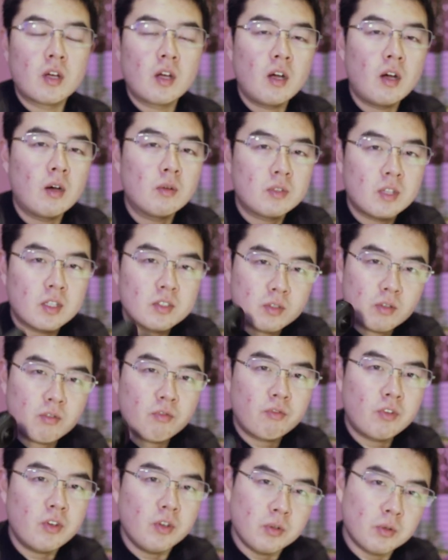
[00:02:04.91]
How does it
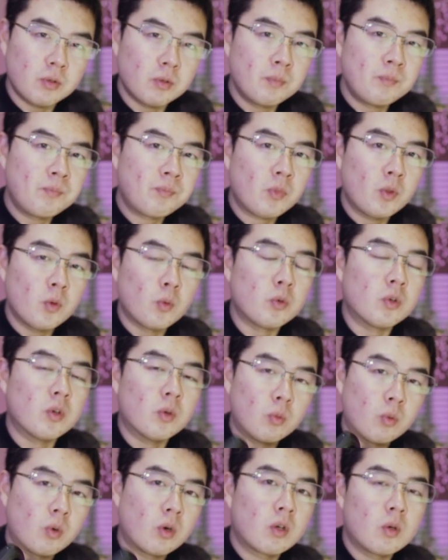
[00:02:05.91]
feel when you
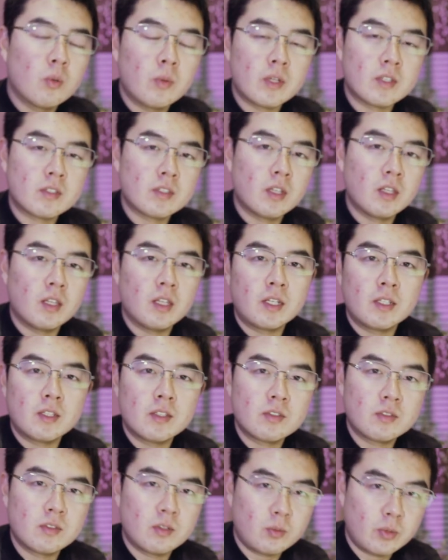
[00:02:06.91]
work with the
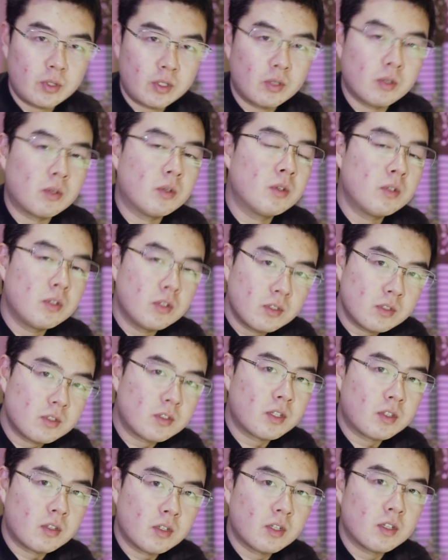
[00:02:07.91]
latest Ricoh
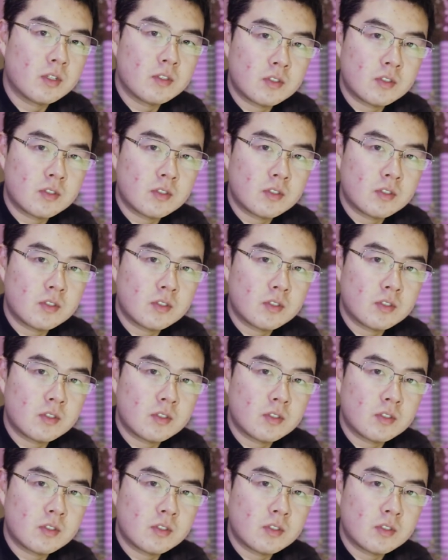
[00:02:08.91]
Theta